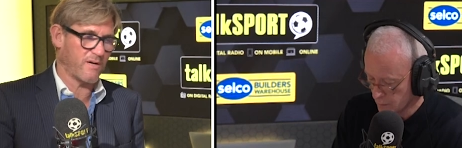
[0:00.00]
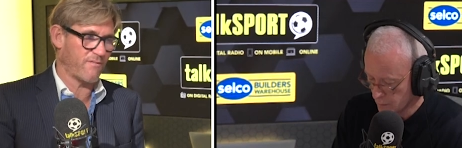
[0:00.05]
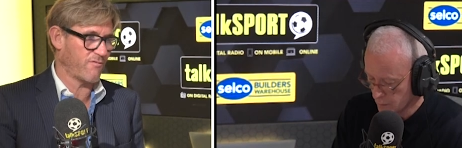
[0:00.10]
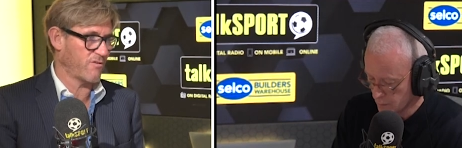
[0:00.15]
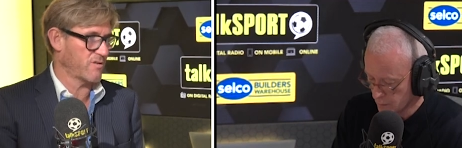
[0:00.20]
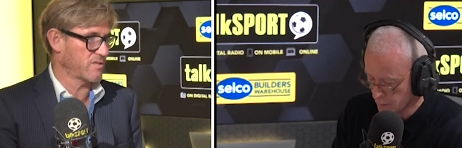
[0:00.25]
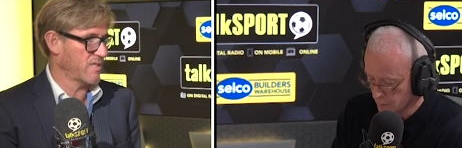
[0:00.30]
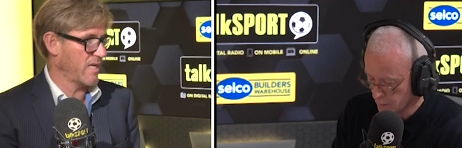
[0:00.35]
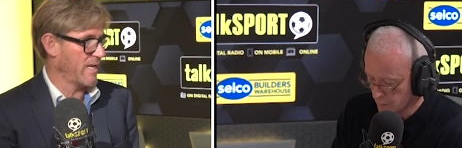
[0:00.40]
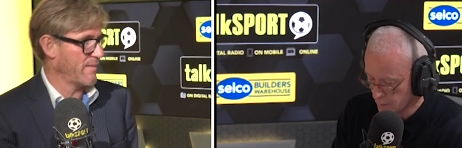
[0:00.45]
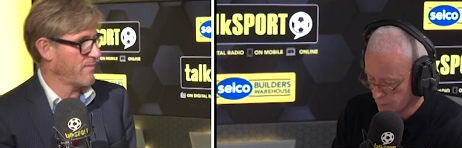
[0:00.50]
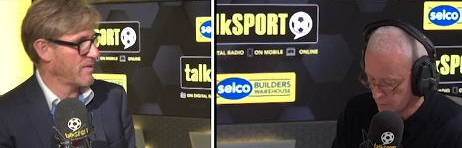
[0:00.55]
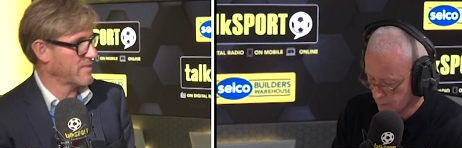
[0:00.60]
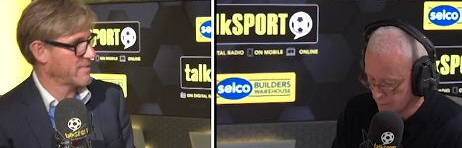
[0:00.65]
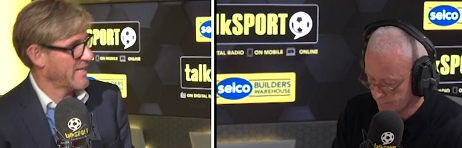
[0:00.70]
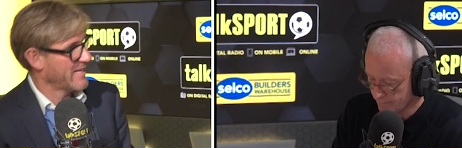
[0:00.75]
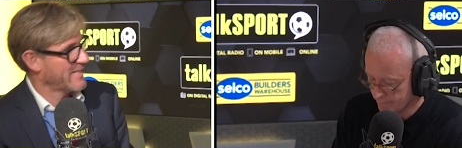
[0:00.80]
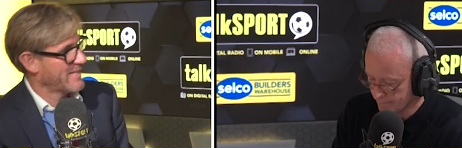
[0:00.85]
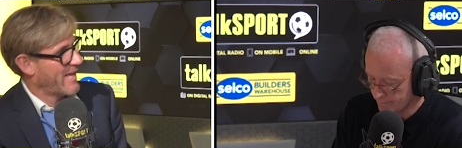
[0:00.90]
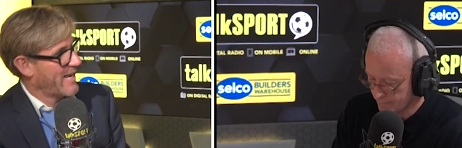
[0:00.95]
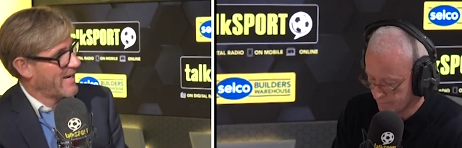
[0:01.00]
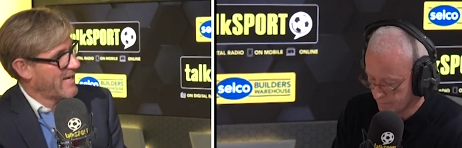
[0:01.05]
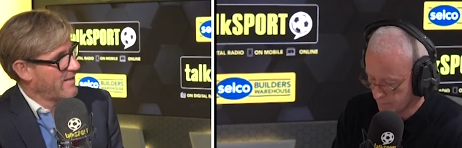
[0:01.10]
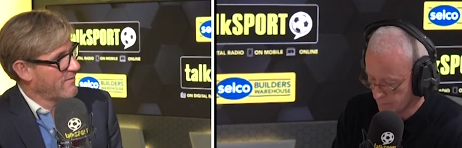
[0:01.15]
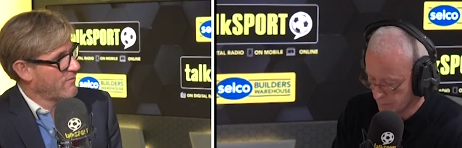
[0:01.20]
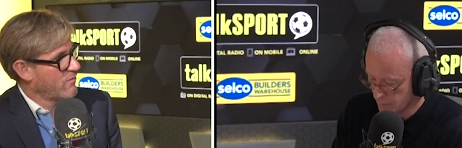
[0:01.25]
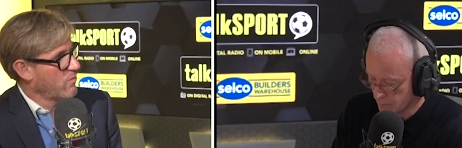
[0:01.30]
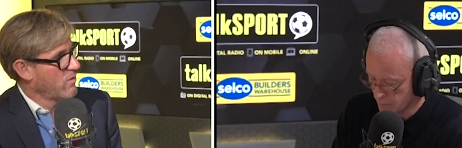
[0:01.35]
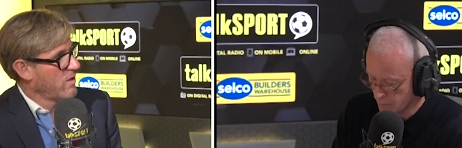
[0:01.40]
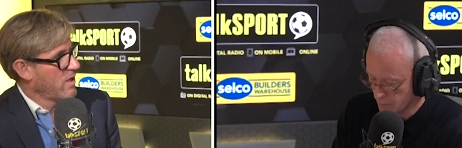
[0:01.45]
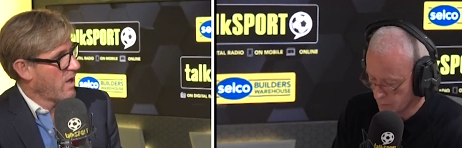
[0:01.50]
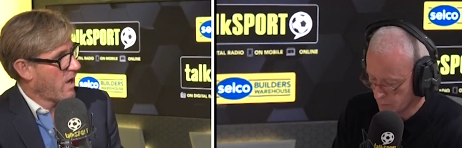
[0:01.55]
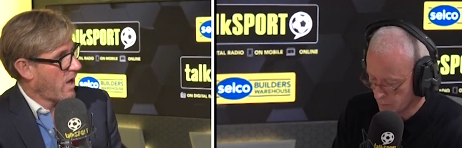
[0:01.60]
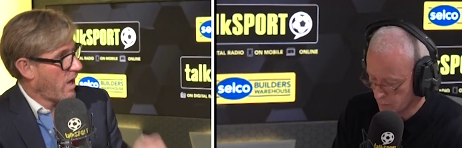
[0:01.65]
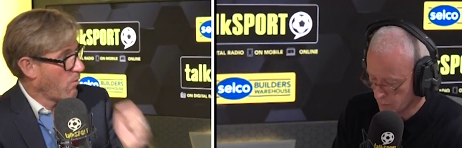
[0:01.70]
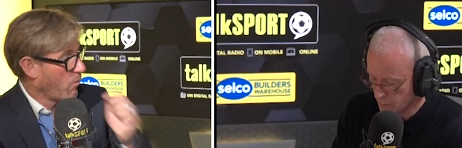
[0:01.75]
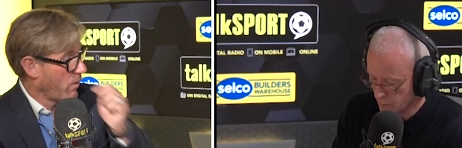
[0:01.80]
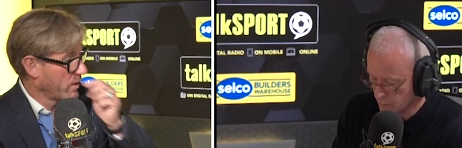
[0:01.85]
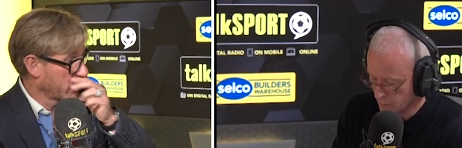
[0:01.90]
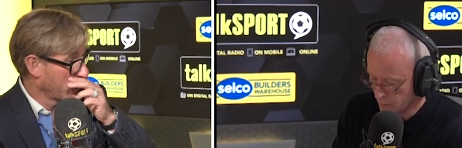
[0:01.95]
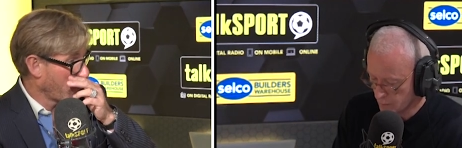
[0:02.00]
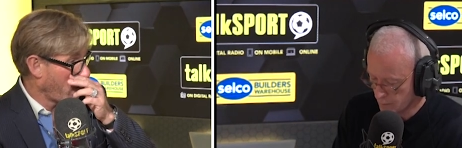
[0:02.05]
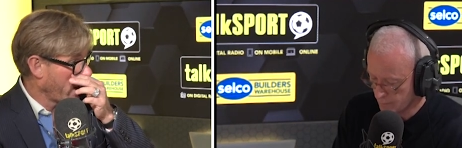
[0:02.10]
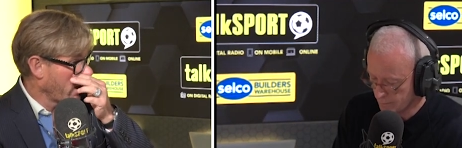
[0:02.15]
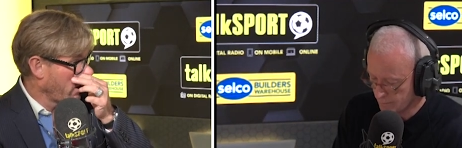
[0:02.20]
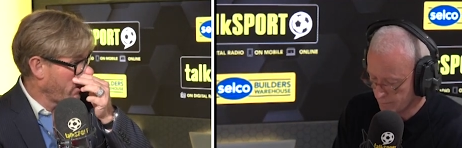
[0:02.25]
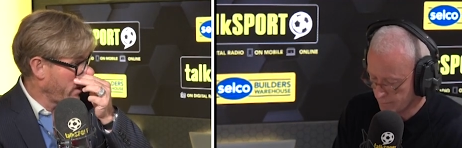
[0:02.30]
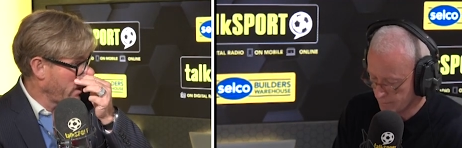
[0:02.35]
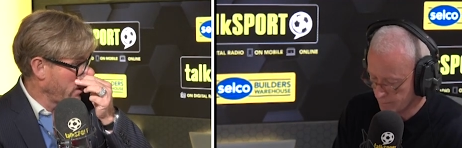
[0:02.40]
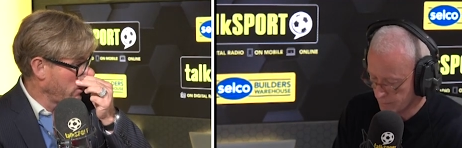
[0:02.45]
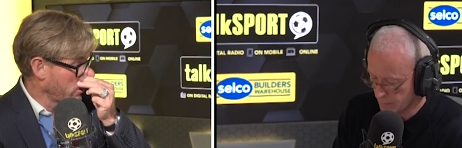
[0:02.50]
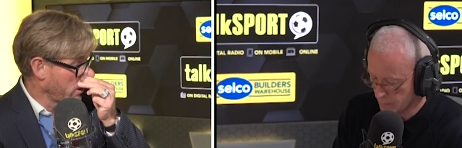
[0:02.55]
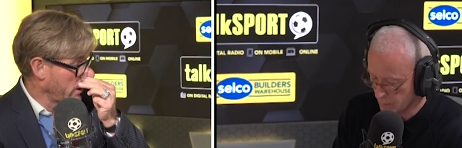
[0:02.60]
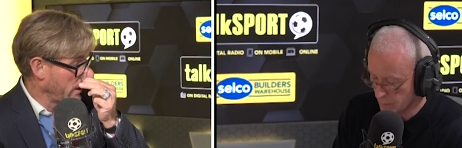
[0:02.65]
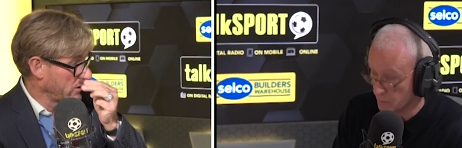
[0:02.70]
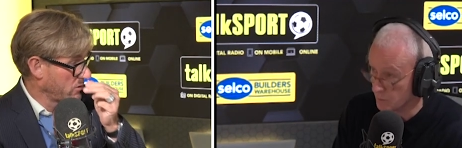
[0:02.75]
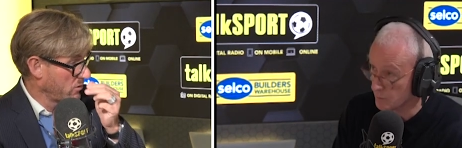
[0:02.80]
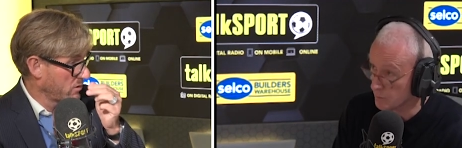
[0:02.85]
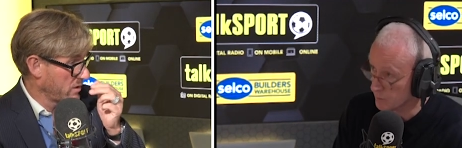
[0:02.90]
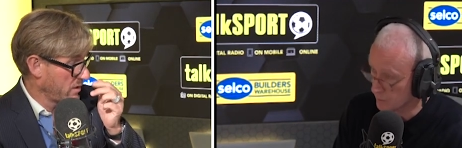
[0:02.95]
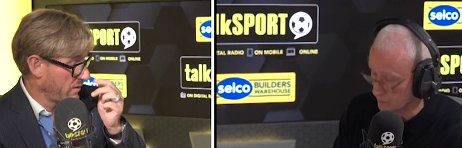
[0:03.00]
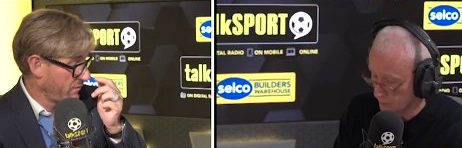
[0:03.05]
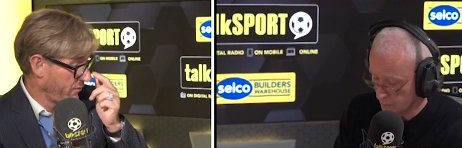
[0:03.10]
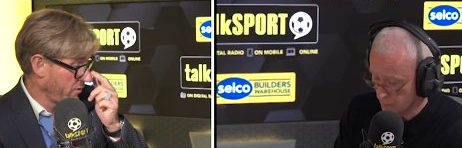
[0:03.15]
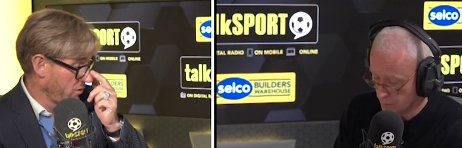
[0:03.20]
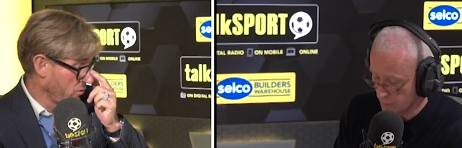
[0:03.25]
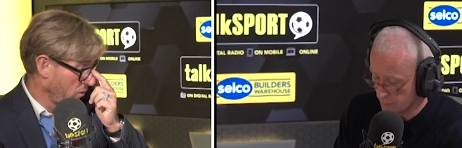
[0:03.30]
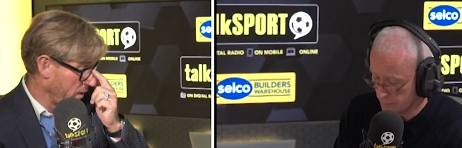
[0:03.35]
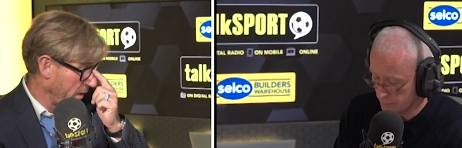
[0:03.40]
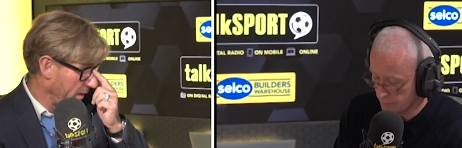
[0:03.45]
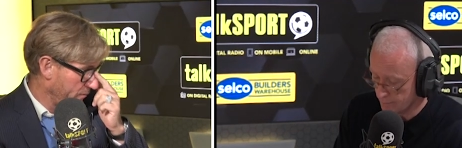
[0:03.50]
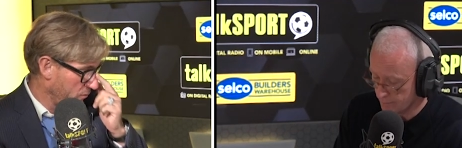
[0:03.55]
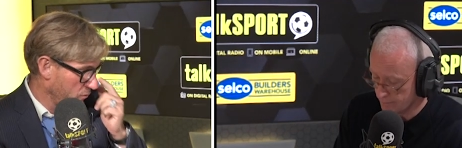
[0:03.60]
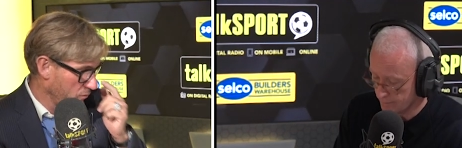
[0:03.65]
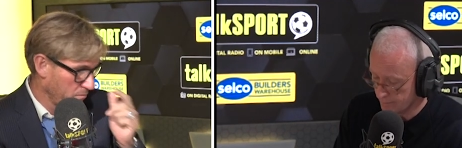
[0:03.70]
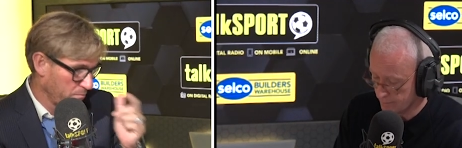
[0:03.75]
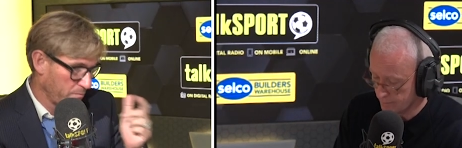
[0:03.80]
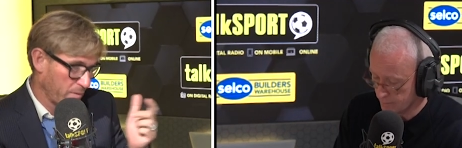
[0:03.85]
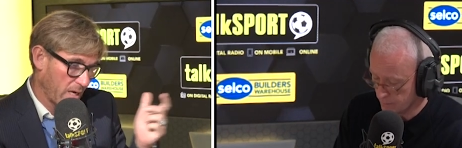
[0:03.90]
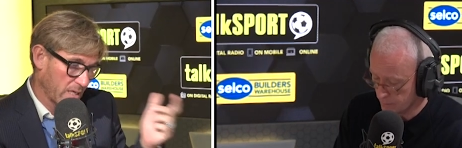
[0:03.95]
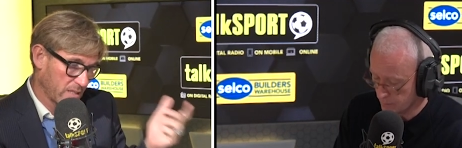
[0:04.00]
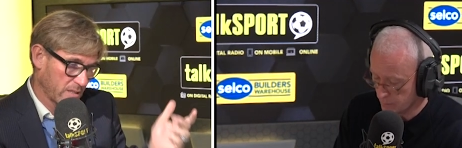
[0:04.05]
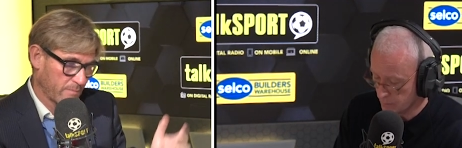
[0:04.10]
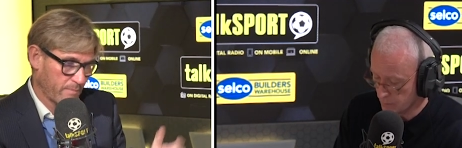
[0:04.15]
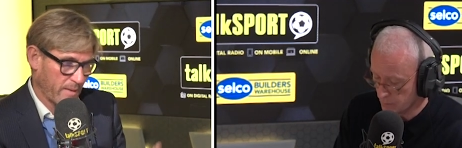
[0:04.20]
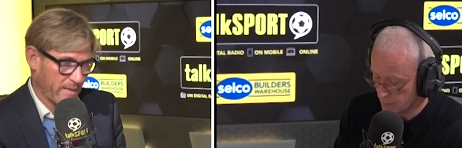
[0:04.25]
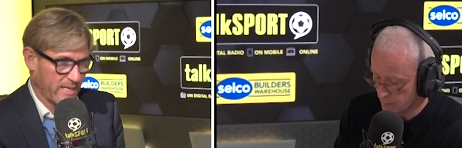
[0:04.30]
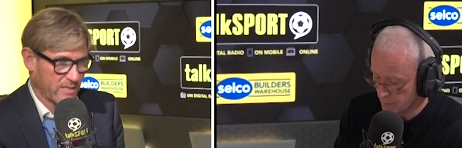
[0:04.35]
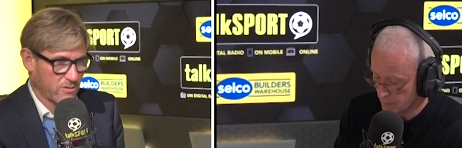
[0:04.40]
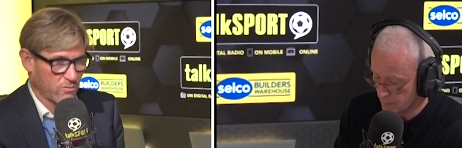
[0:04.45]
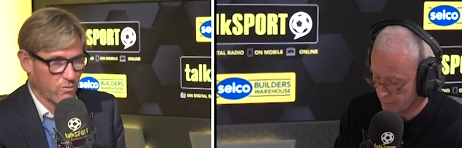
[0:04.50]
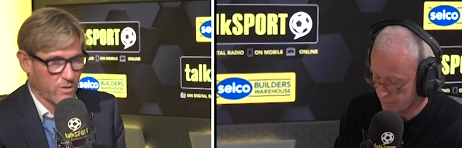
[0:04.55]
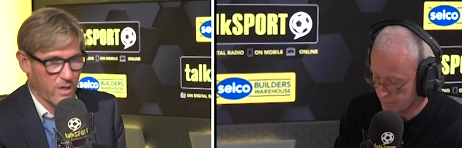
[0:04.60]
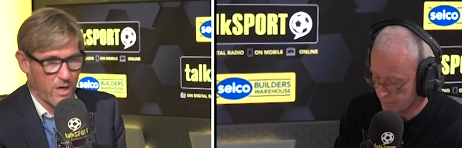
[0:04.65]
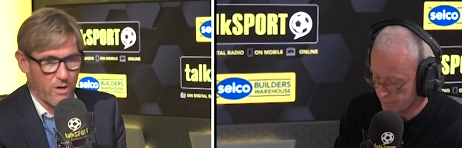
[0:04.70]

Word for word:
Speaker 1: enough for a team that's in that level, I wonder why you think he's good enough for your level. But I suspect that's all